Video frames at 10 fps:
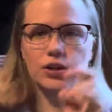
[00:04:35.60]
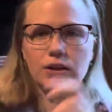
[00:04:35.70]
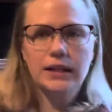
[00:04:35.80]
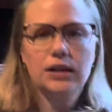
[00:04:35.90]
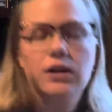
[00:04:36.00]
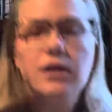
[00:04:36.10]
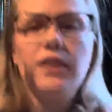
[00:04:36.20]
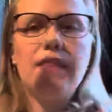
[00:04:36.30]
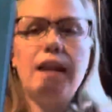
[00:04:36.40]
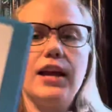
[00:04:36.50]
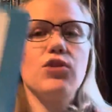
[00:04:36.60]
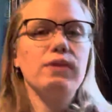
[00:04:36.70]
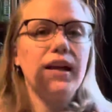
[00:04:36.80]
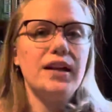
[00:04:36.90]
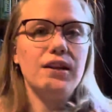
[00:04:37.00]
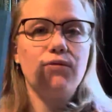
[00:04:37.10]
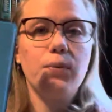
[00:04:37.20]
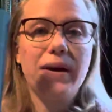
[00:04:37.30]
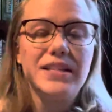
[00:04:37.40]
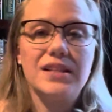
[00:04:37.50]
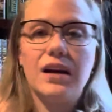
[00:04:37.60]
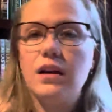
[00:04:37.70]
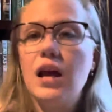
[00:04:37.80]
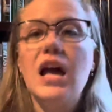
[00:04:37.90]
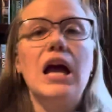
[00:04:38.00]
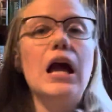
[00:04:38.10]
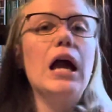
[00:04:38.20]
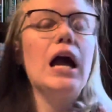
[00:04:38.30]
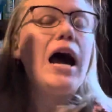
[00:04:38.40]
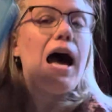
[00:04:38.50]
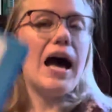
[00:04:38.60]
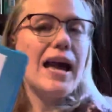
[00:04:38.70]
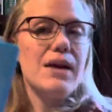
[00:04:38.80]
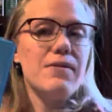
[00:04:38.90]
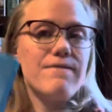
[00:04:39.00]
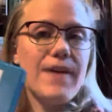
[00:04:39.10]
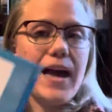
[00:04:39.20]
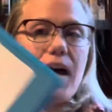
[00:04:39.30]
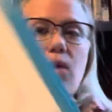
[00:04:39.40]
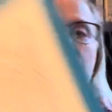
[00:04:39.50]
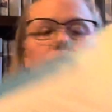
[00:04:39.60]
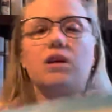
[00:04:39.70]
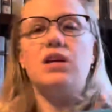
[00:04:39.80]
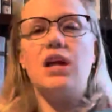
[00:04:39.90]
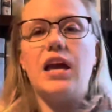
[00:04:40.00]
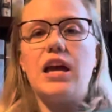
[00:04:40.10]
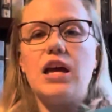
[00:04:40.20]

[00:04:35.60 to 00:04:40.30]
here that I created for my son. I found a